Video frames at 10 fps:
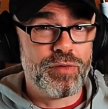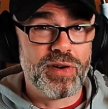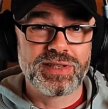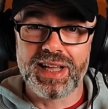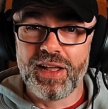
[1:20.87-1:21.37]

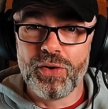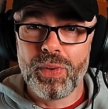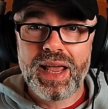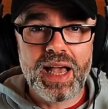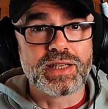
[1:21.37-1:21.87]
fussed either
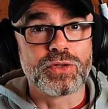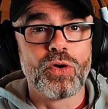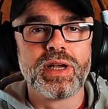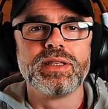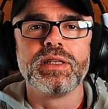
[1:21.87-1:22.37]
way as
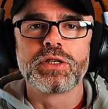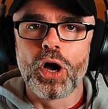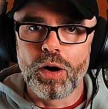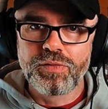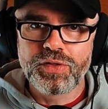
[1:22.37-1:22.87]
long as it's
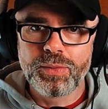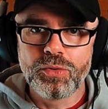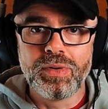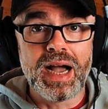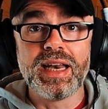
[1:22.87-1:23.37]

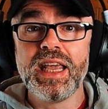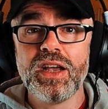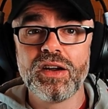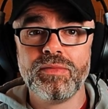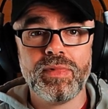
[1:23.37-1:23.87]
comfortable, and
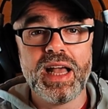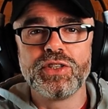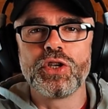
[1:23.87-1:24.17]
here it's